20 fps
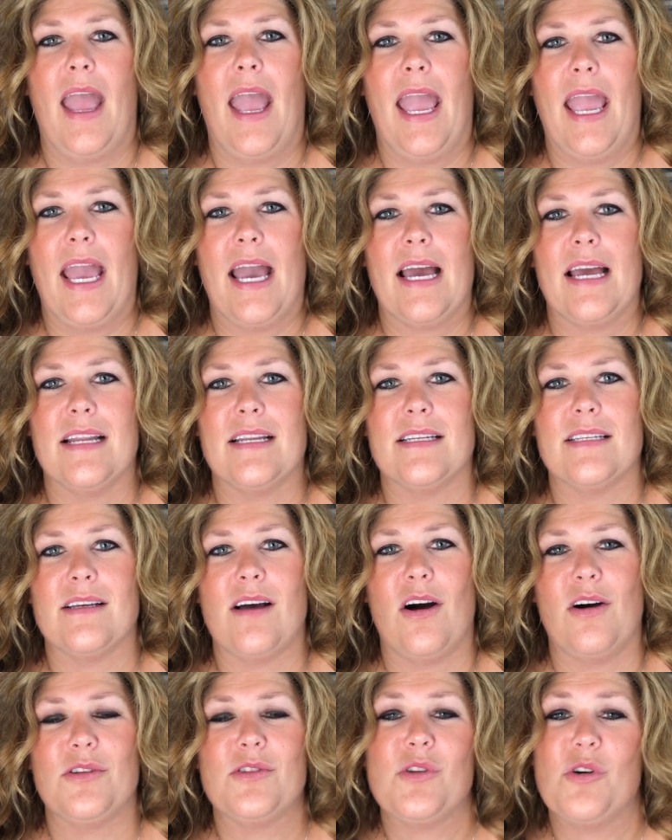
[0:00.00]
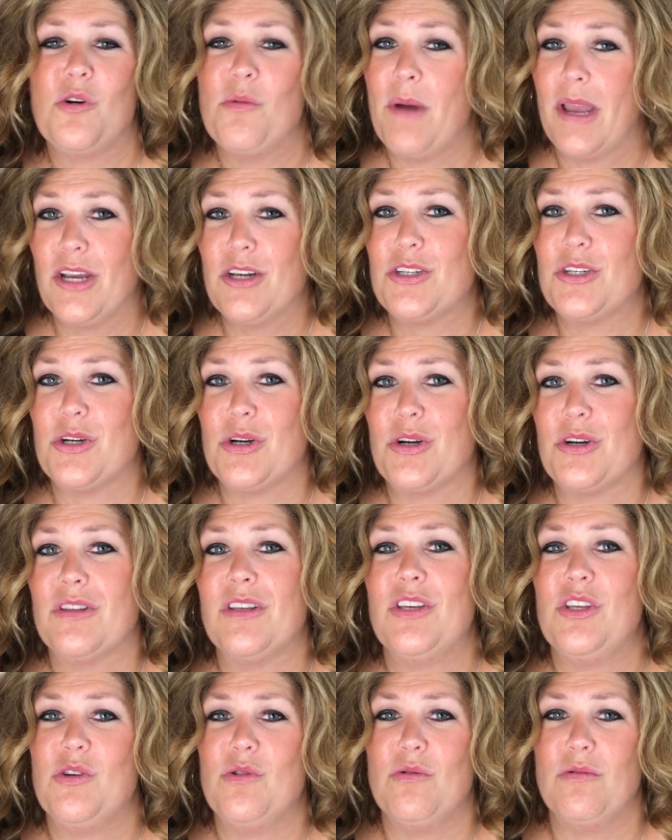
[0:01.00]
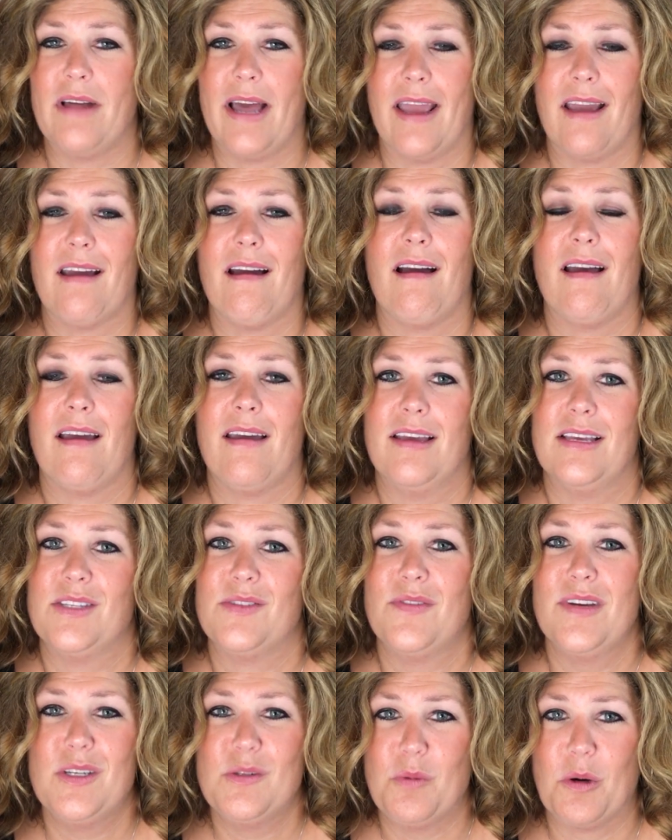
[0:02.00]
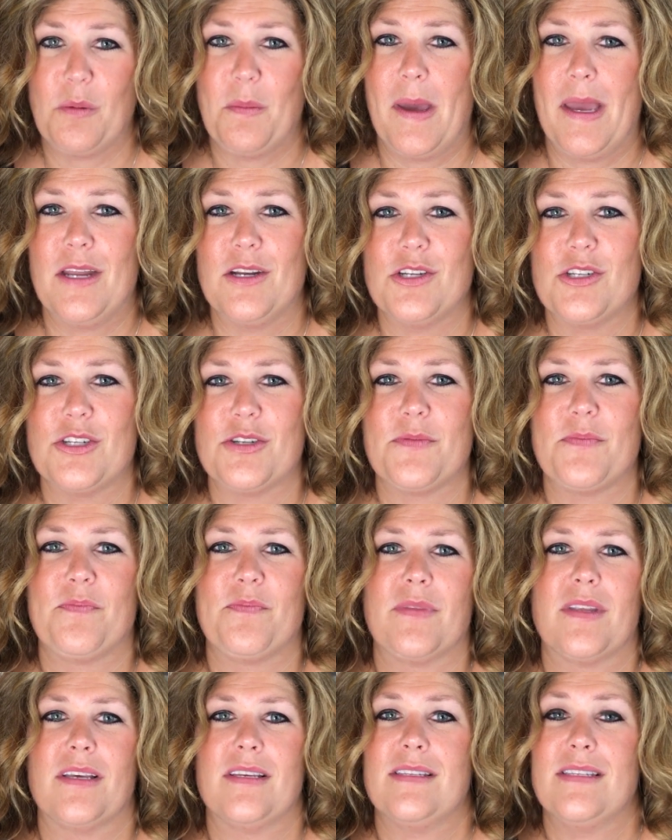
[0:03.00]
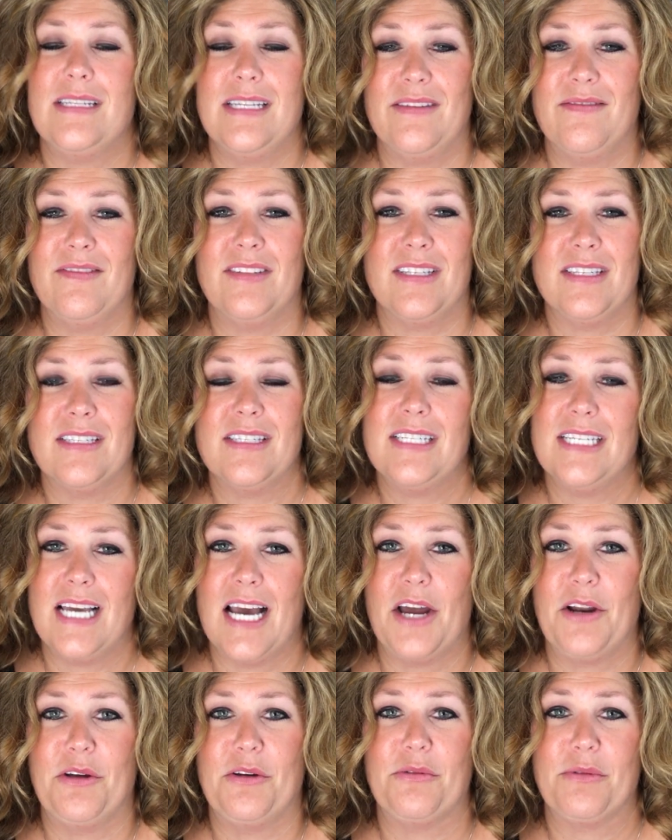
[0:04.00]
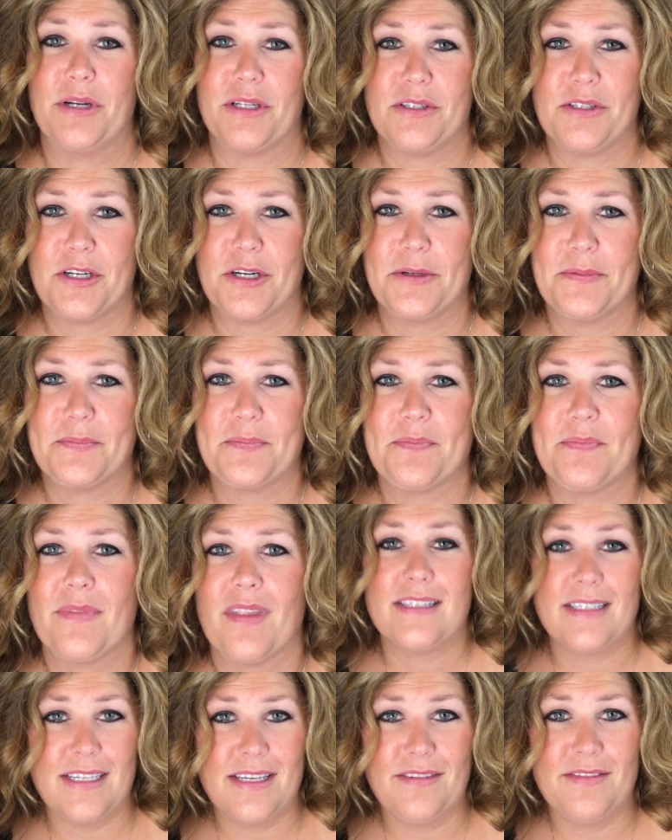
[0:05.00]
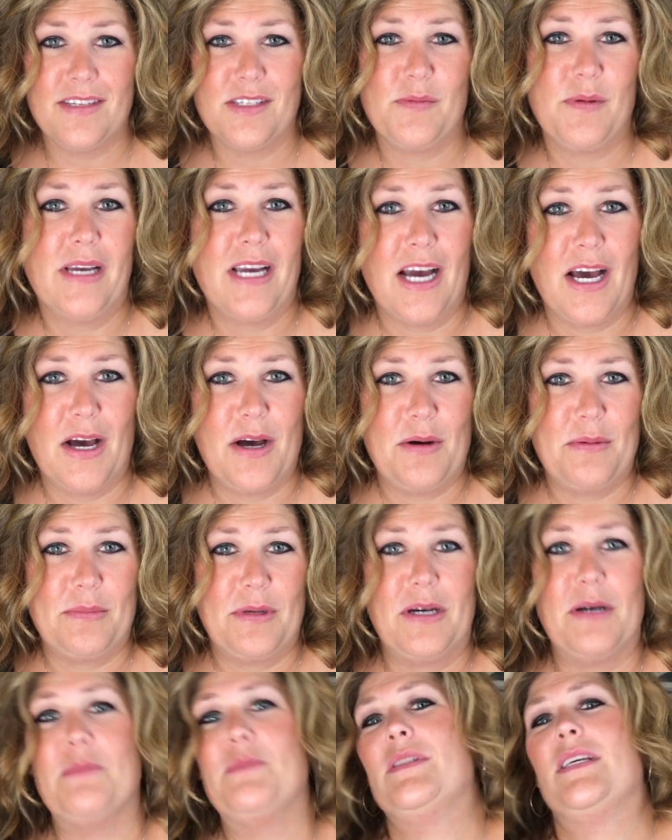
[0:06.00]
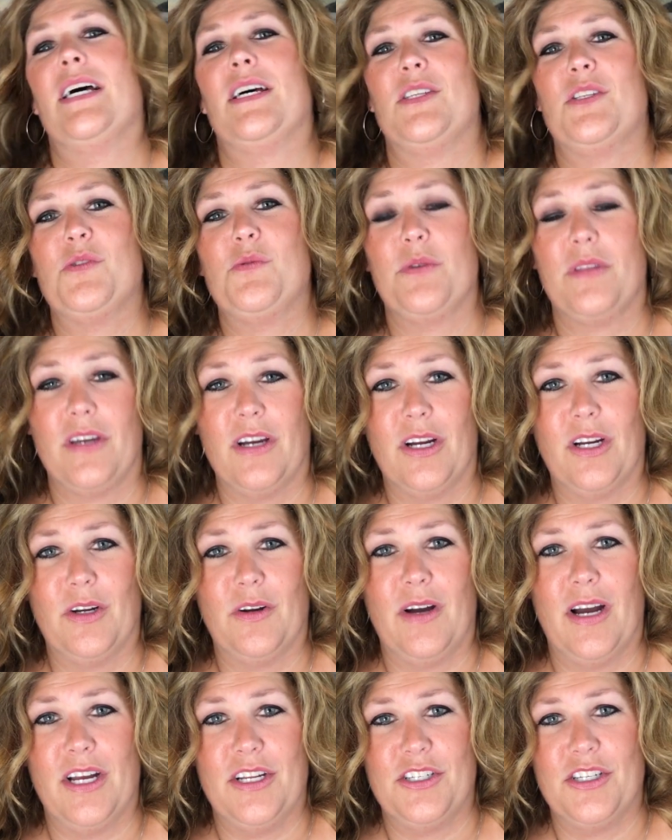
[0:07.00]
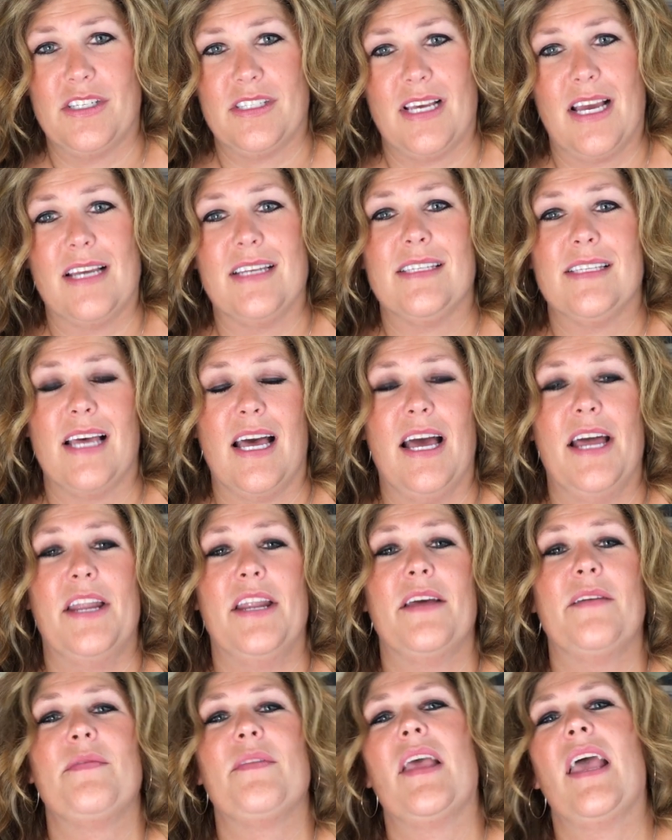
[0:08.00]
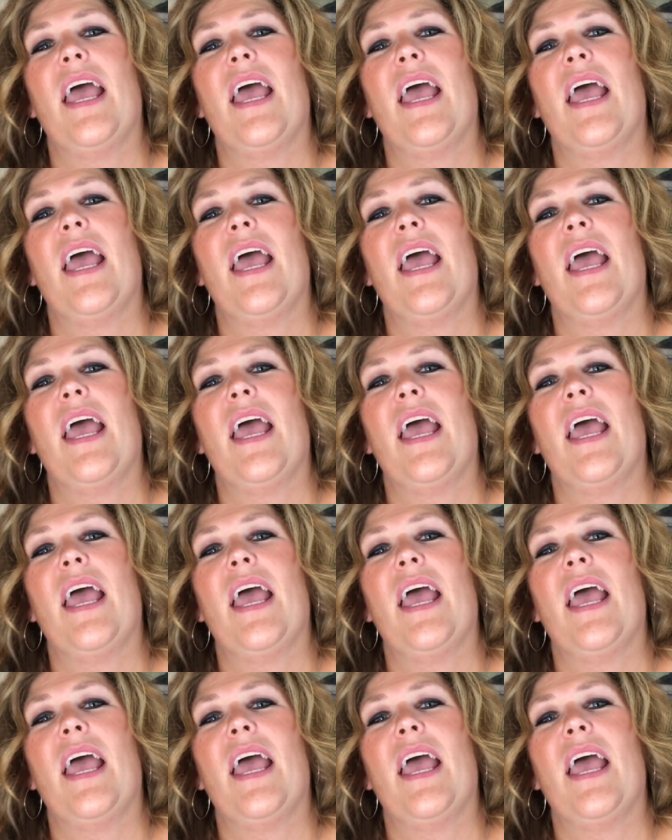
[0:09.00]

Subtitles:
And also make sure that you like his Facebook page, Steven Diato Realtor. Steve has become obsessed with our garage, as I said,